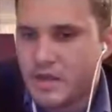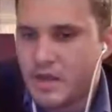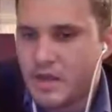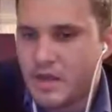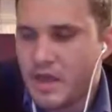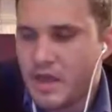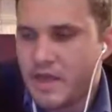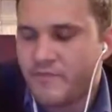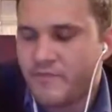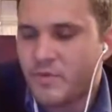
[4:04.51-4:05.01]

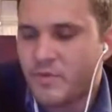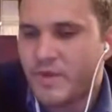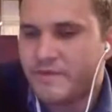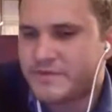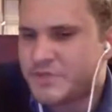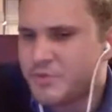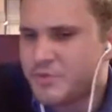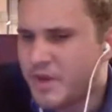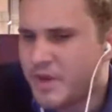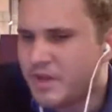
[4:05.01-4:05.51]
even though we
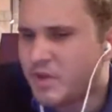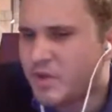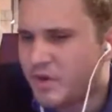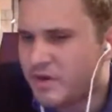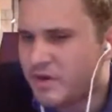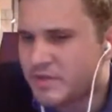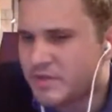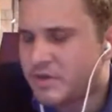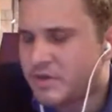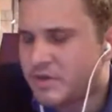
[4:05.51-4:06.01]
have too many
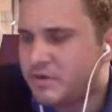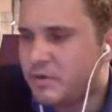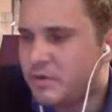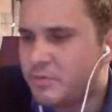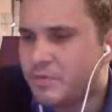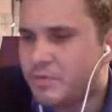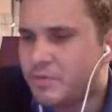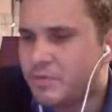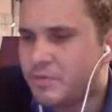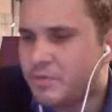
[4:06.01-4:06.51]
lawyers,
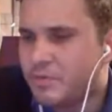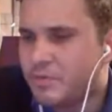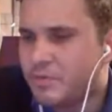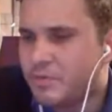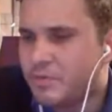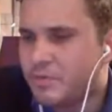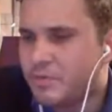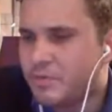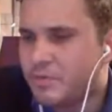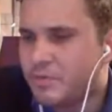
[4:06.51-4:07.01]
arguably, if
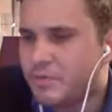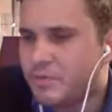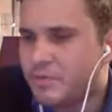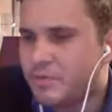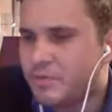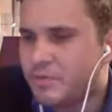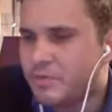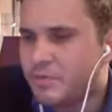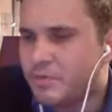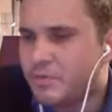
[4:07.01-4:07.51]
your
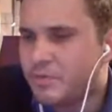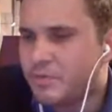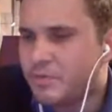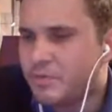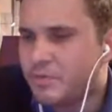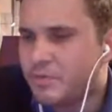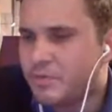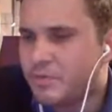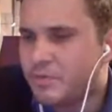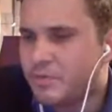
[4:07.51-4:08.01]
uncle owns a
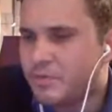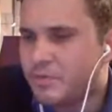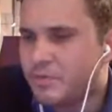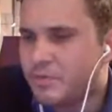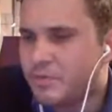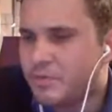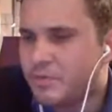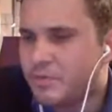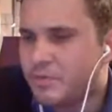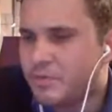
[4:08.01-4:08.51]
law firm and
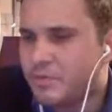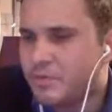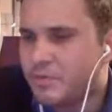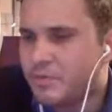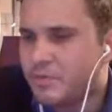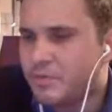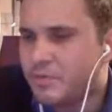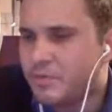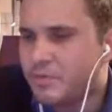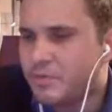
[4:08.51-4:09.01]
he says
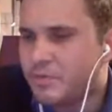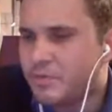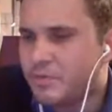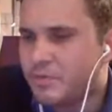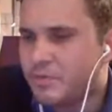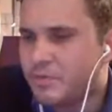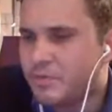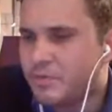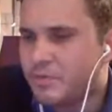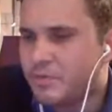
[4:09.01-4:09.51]
he'll give you a
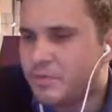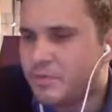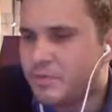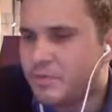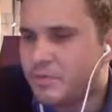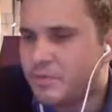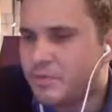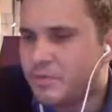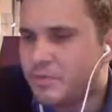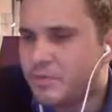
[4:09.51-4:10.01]
job, you can go
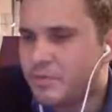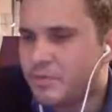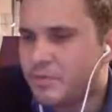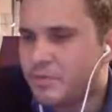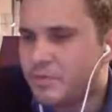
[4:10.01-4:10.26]
to law school.